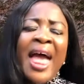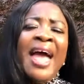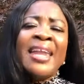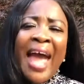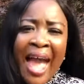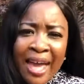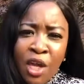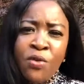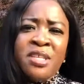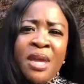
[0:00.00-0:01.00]
and
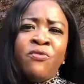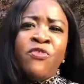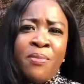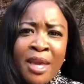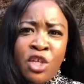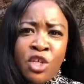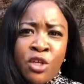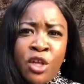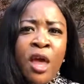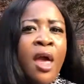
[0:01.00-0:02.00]
accurate
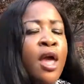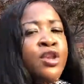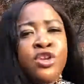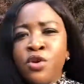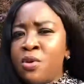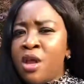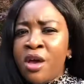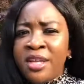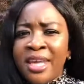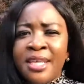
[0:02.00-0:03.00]
information, new
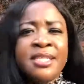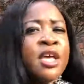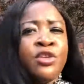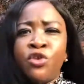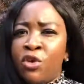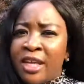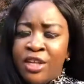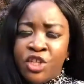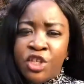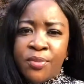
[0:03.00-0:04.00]
learnings and
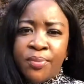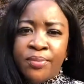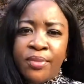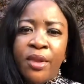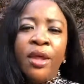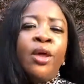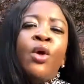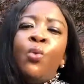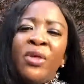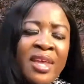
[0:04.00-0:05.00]
knowledge.
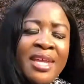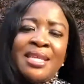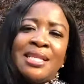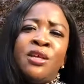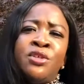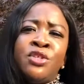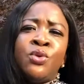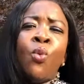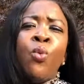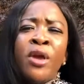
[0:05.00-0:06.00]
Within East
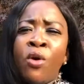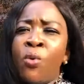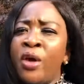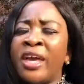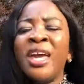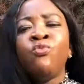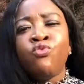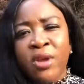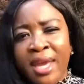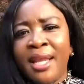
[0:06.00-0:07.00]
London, we are working
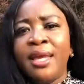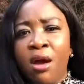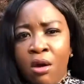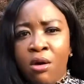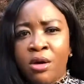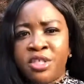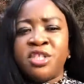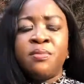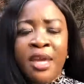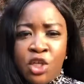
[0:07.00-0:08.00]
really hard
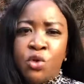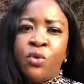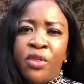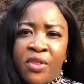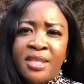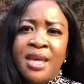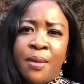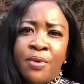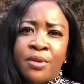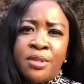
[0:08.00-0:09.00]
to make sure that this
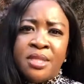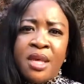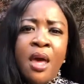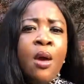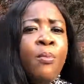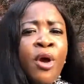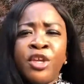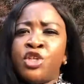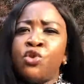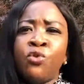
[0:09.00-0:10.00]
happens by
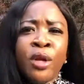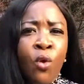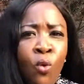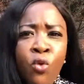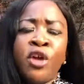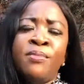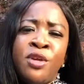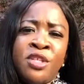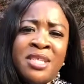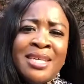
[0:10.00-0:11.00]
ensuring all
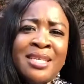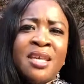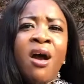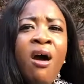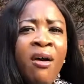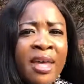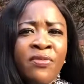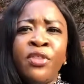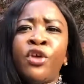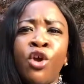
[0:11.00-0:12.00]
communities are
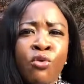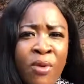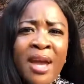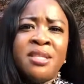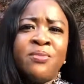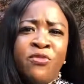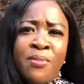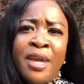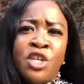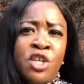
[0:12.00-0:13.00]
given the correct
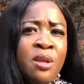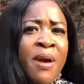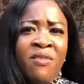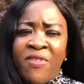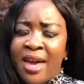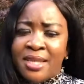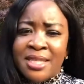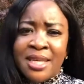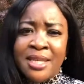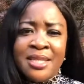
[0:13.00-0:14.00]
information about
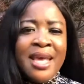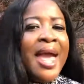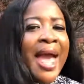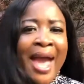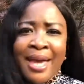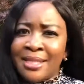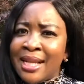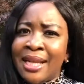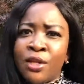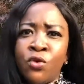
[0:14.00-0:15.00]
vaccines and
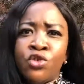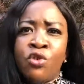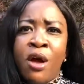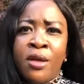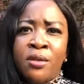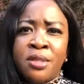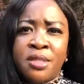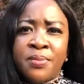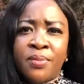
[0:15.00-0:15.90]
clinical trials.